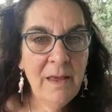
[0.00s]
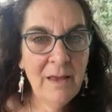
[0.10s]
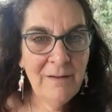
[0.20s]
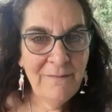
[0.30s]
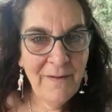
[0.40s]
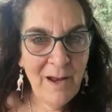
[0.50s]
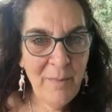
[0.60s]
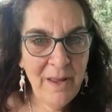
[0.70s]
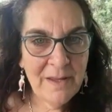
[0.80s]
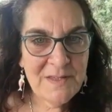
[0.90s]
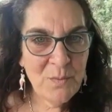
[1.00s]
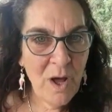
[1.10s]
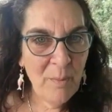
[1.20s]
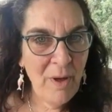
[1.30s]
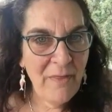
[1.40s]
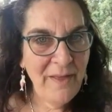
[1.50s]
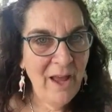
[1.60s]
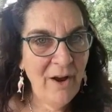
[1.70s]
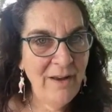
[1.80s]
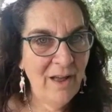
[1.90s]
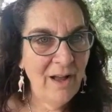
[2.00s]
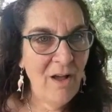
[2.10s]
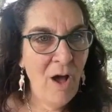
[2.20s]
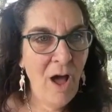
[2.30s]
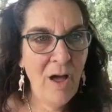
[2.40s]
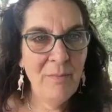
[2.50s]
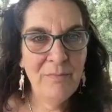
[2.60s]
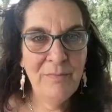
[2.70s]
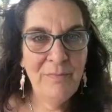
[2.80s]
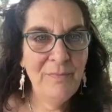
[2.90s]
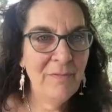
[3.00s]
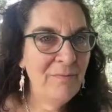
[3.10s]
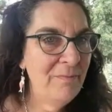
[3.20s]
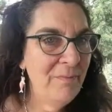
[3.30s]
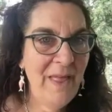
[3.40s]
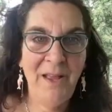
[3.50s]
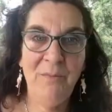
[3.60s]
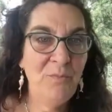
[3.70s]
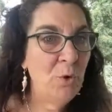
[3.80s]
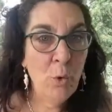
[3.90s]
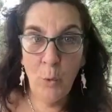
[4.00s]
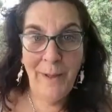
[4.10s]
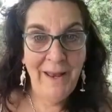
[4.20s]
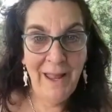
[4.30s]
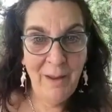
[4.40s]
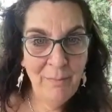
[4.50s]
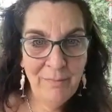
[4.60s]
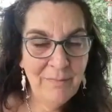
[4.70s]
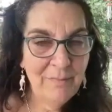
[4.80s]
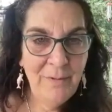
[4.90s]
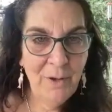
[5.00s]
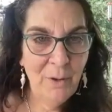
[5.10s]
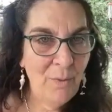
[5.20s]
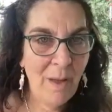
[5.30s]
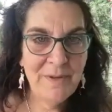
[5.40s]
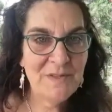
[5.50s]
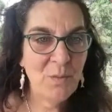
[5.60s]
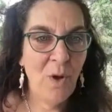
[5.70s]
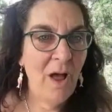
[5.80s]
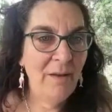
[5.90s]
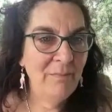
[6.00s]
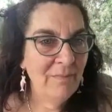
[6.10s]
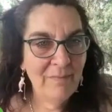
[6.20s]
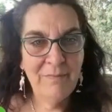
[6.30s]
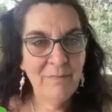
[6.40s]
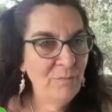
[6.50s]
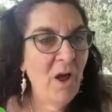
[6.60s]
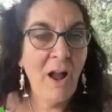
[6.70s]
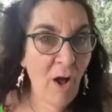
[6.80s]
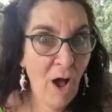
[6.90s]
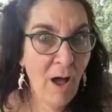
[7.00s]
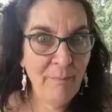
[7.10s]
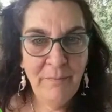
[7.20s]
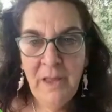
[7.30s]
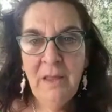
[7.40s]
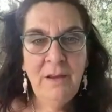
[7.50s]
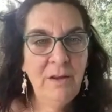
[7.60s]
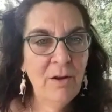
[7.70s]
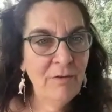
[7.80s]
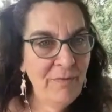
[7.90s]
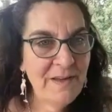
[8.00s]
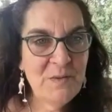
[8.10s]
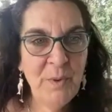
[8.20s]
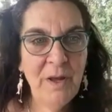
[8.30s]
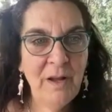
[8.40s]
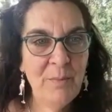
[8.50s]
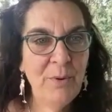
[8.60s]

can find me at swanapothecary.com. They can Google my name, robinswan.com, Facebook.